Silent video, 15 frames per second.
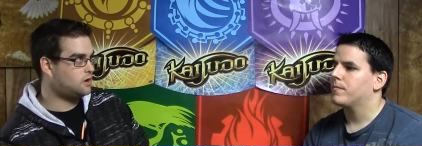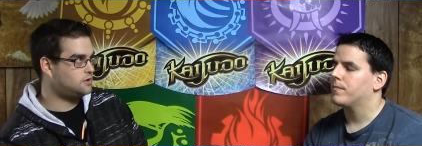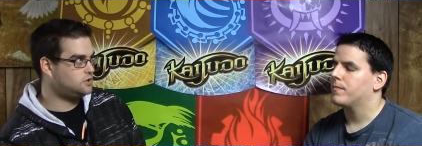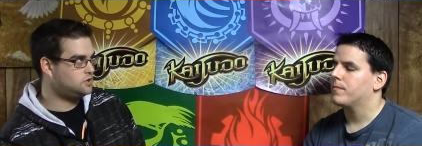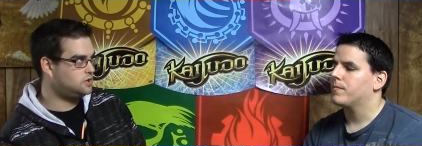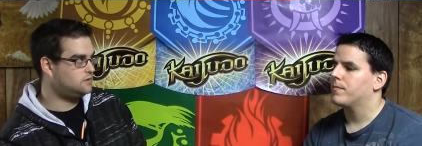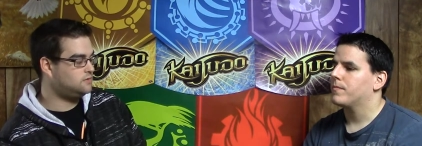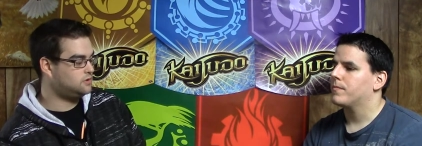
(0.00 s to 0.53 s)

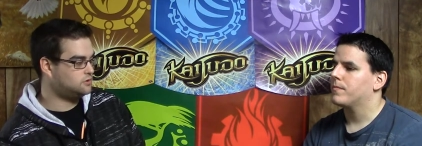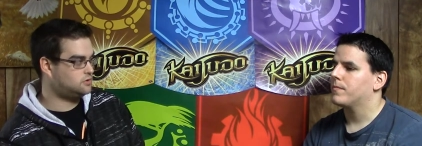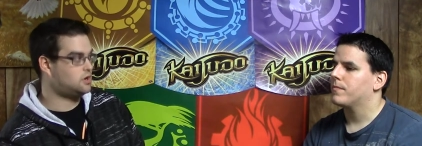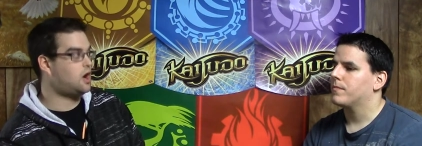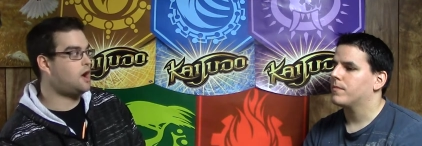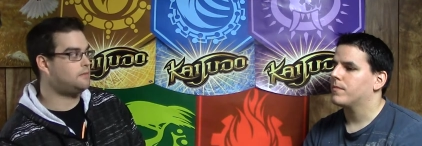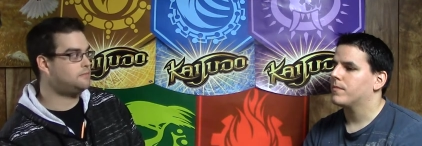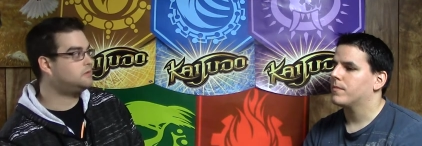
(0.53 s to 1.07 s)
Speaker 1: achieve your
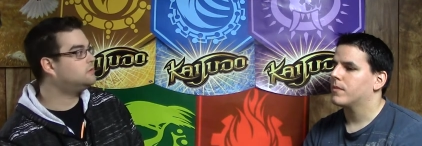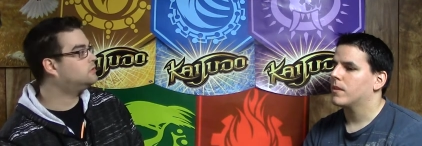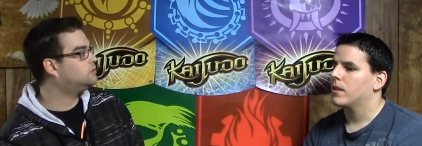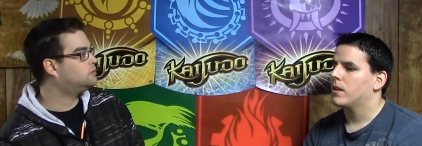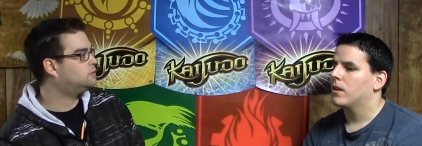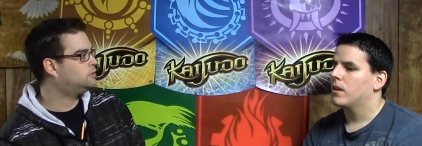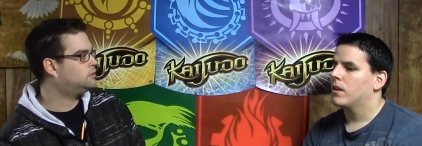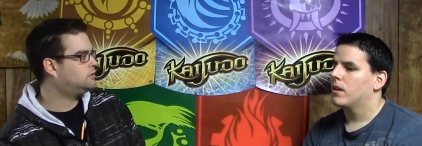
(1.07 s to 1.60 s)
top?
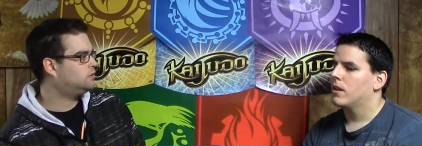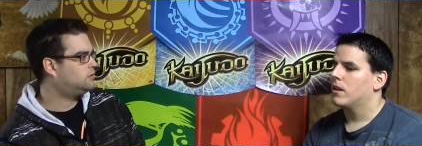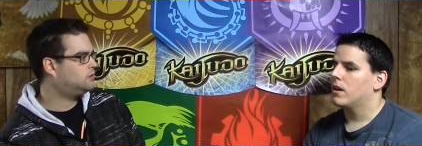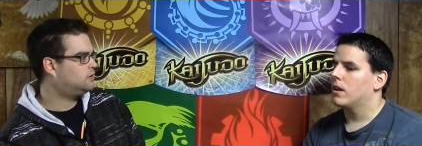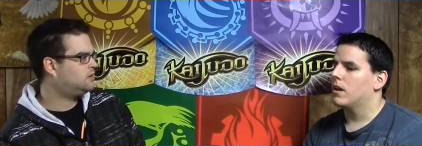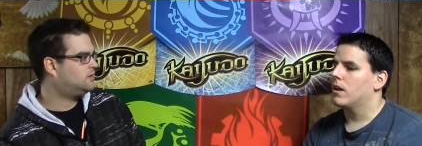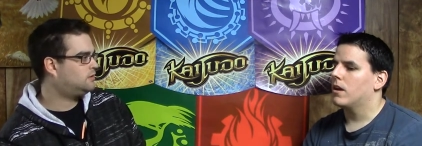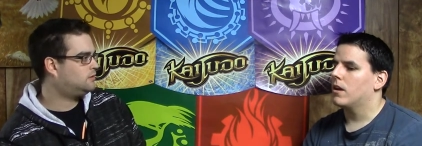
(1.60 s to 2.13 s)

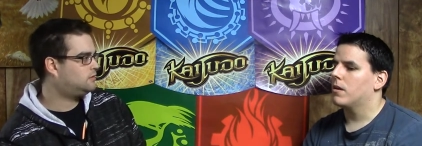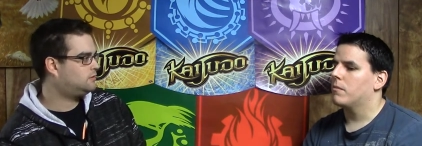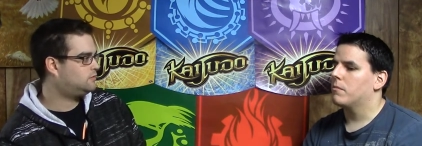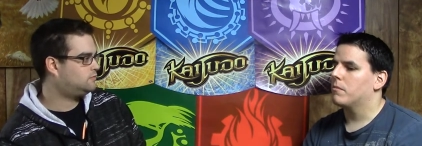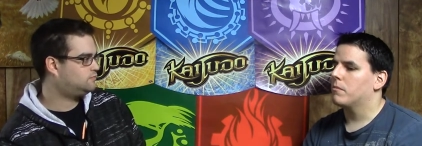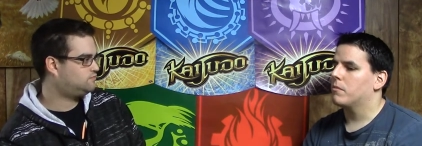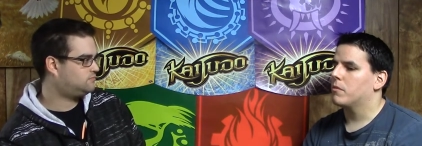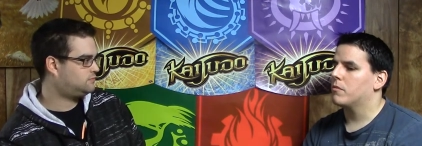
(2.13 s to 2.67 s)

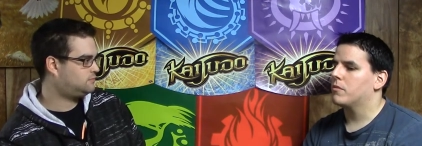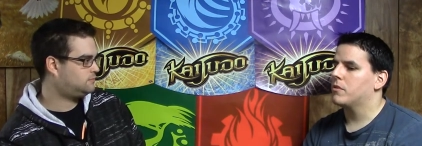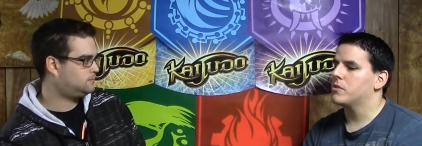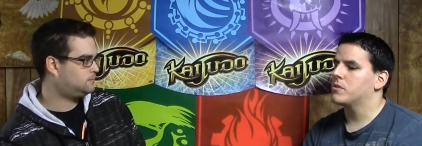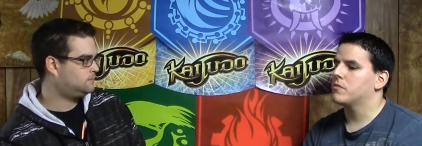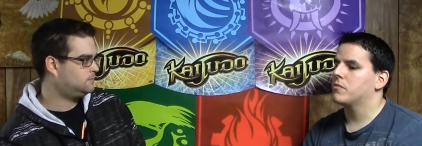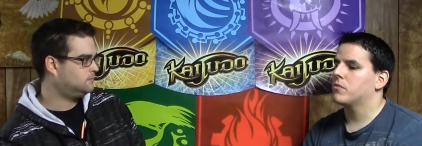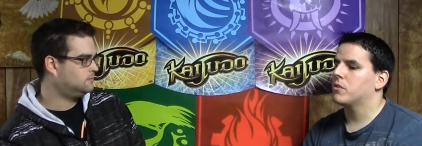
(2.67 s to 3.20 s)
Speaker 2: Um, well,
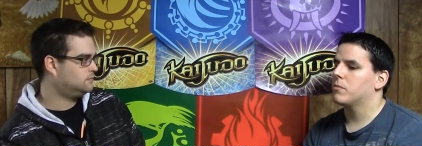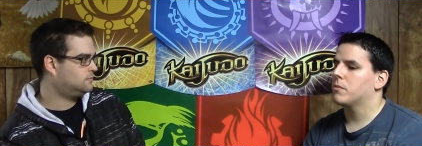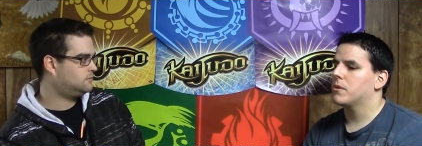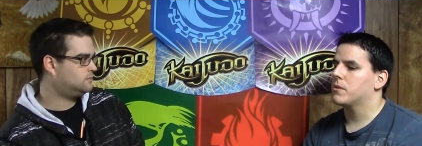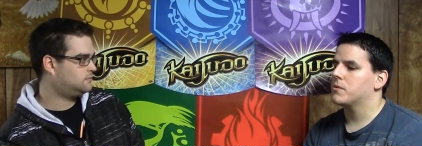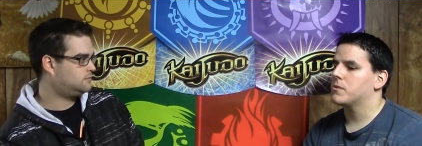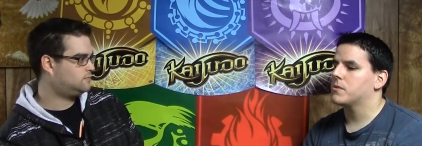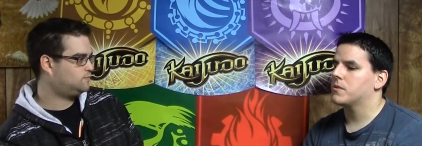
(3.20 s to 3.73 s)
first and
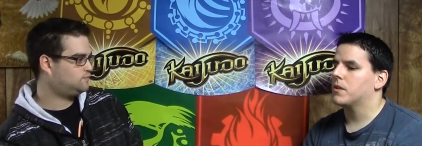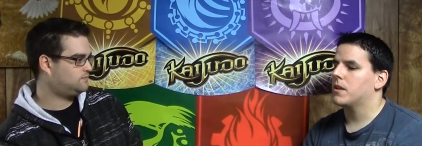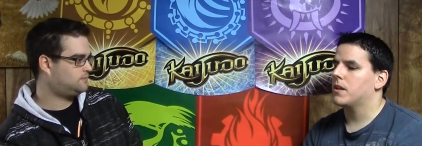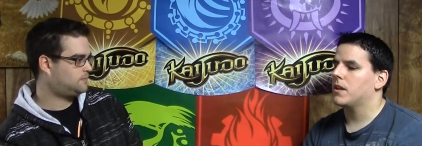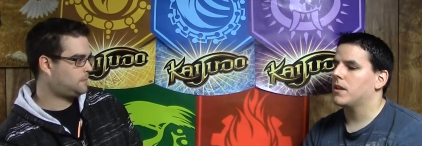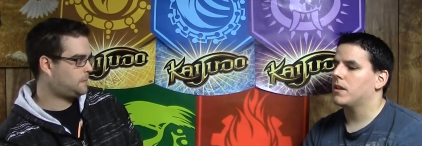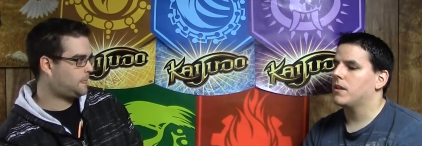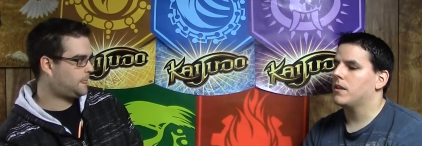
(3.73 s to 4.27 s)
foremost,
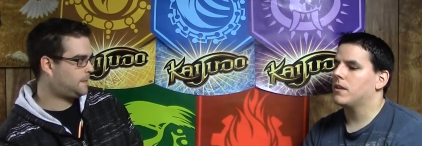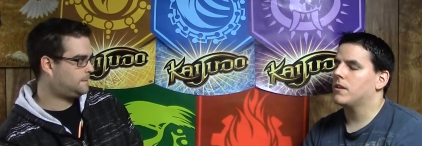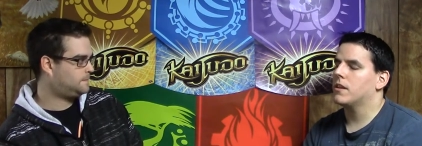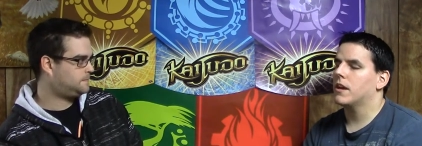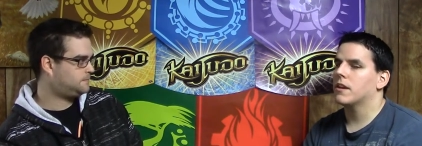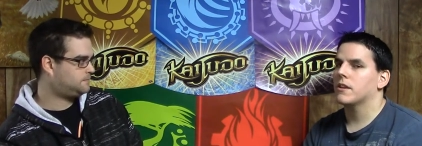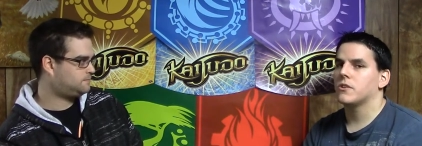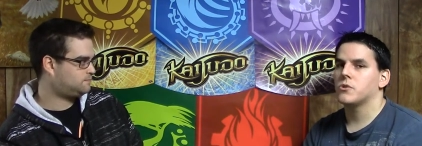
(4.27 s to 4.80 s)
it, you
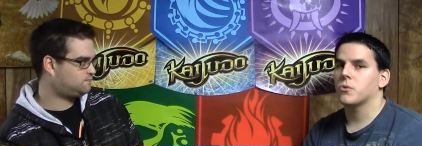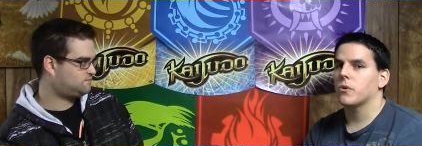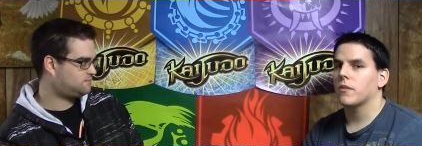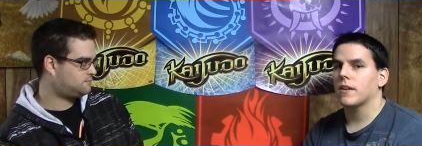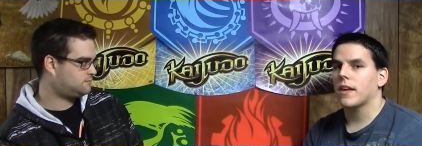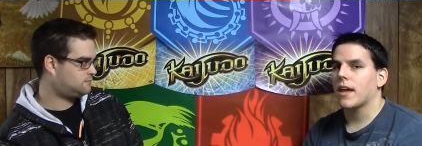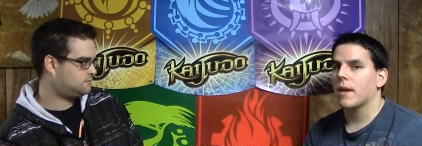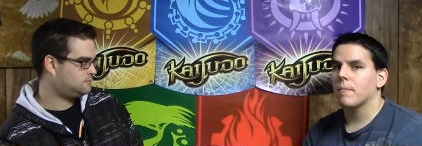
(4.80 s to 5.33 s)
got to enjoy
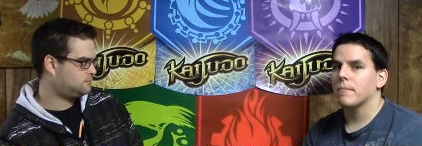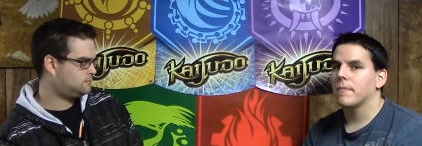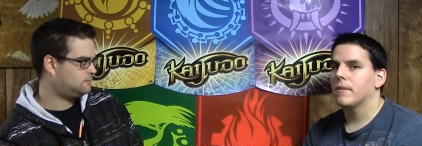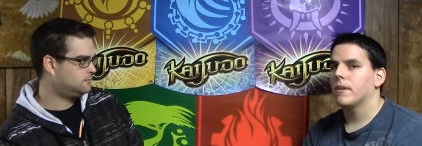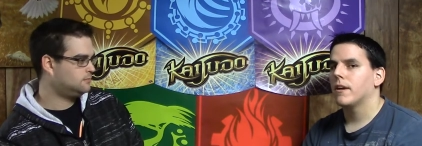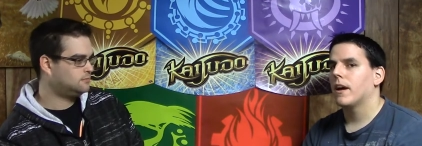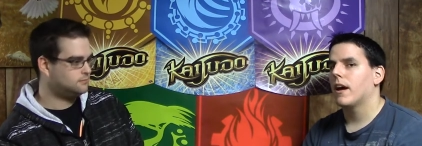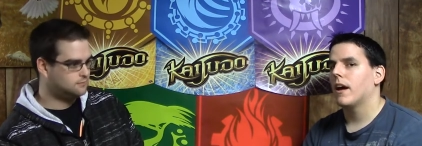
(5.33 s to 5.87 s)
the game.
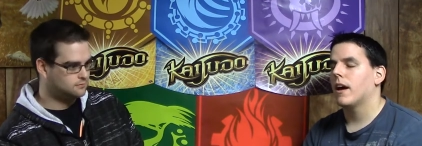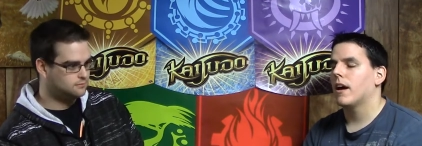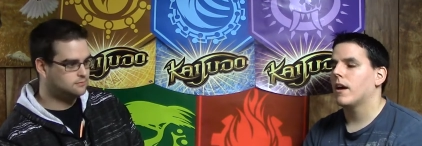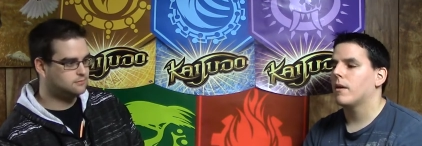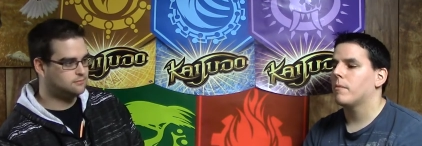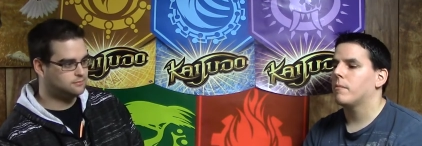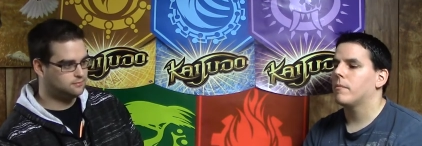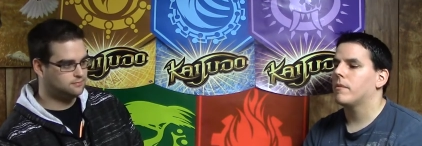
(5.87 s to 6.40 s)

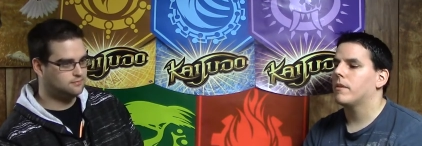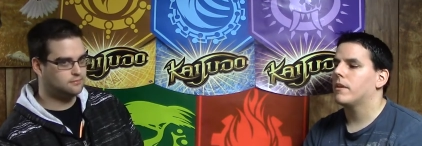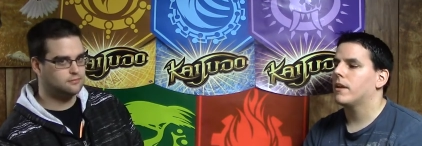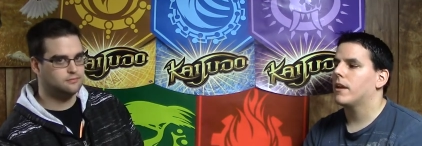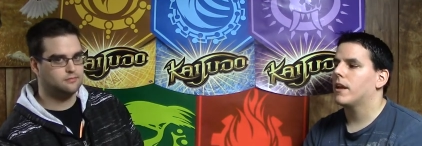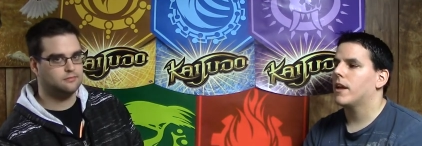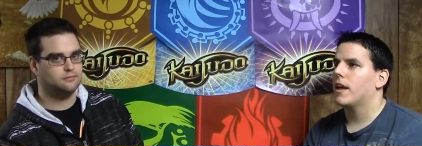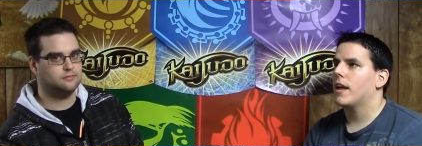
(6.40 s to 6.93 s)
Um,
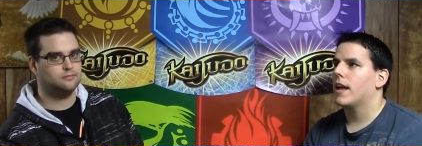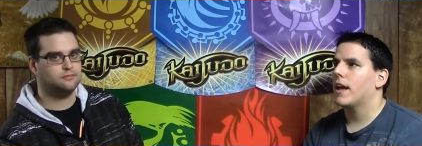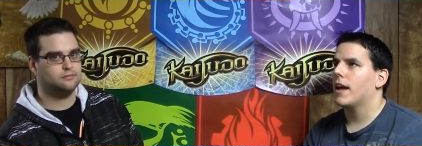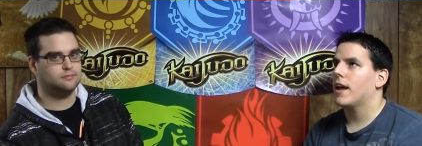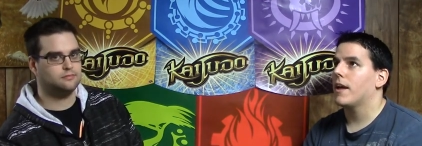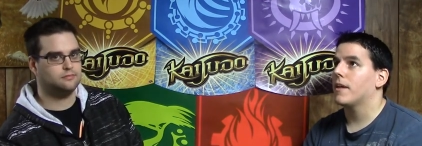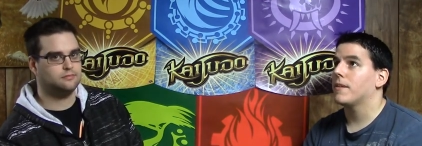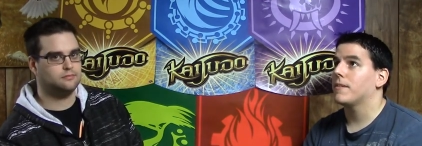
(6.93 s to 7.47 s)

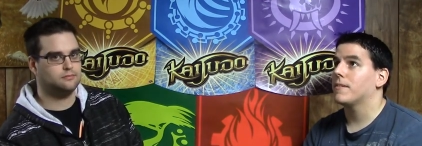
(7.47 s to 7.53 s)
uh,